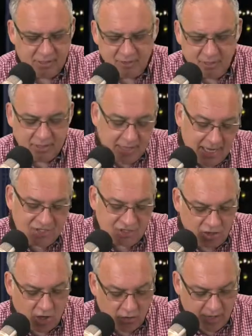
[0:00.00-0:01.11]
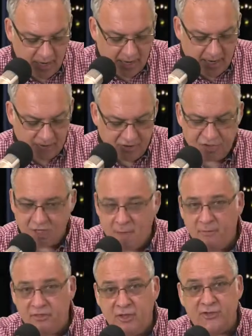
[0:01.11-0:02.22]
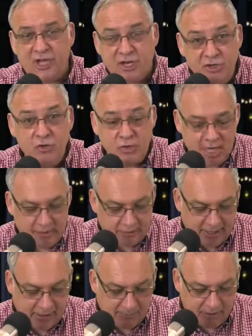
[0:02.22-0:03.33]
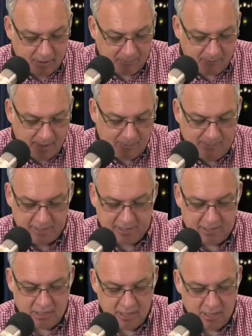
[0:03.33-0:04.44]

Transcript: the case is okay. There's a couple things I do not like about it, but I'm picky.